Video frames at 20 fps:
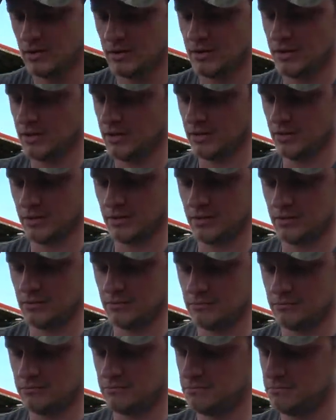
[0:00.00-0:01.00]
And
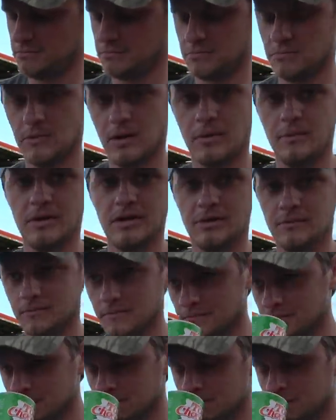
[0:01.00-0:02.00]
I mean,
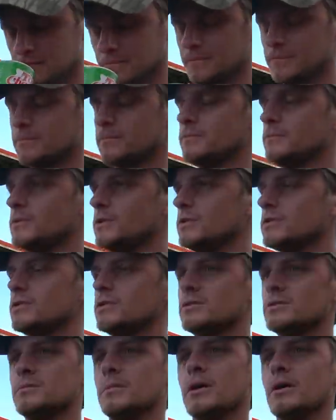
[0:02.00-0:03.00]
just
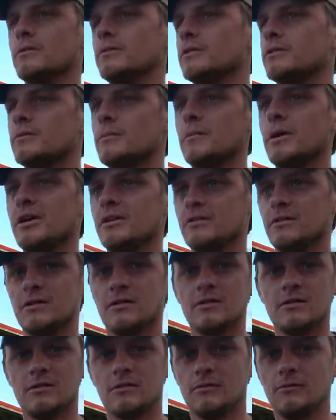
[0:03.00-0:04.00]
the smell of it's
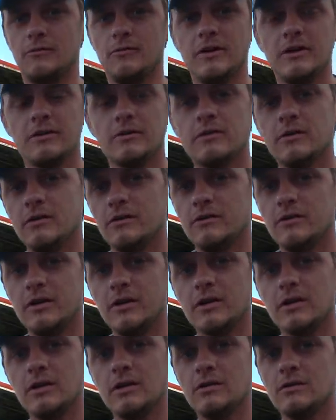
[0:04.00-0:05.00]
amazing. Fish,
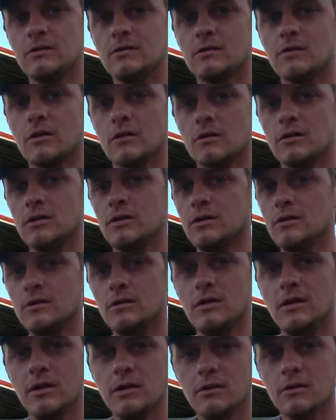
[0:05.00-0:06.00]
chicken, turkey,
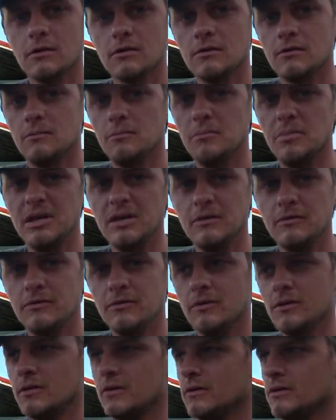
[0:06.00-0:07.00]
deer,
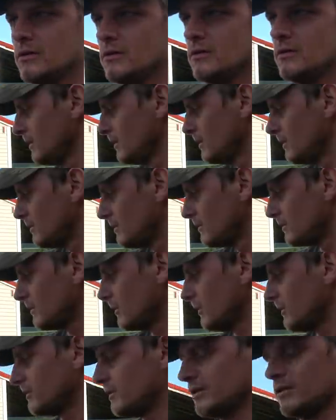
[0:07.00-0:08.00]
beef.
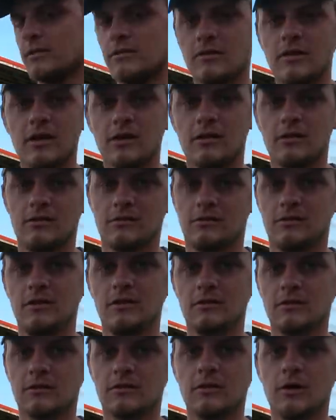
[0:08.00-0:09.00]
So this is like
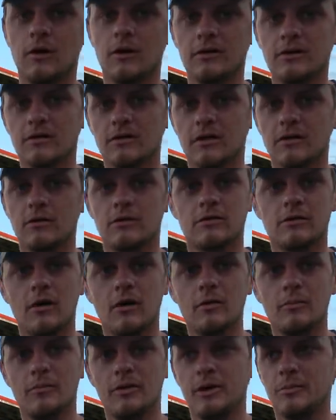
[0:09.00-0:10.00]
seasoned salt. It's like your
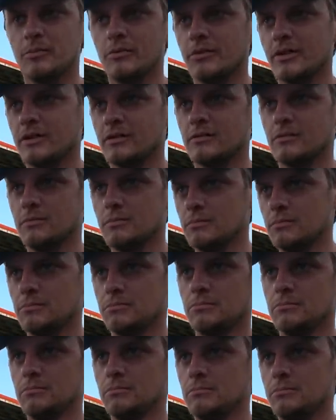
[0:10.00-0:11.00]
salt and pepper that's
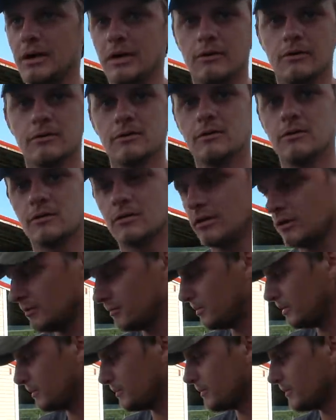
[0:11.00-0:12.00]
better than salt
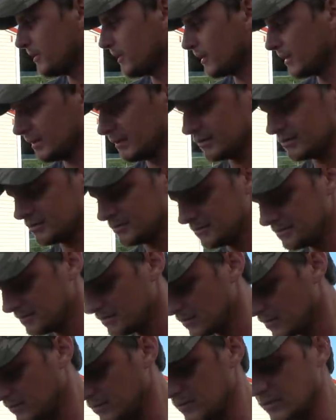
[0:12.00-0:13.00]
and pepper, I guess,
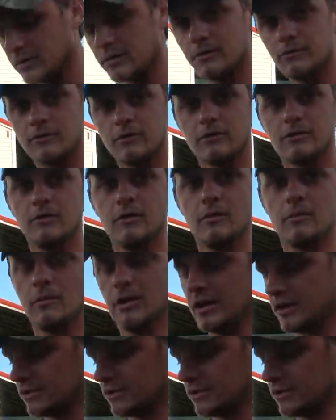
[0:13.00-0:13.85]
if you're looking for something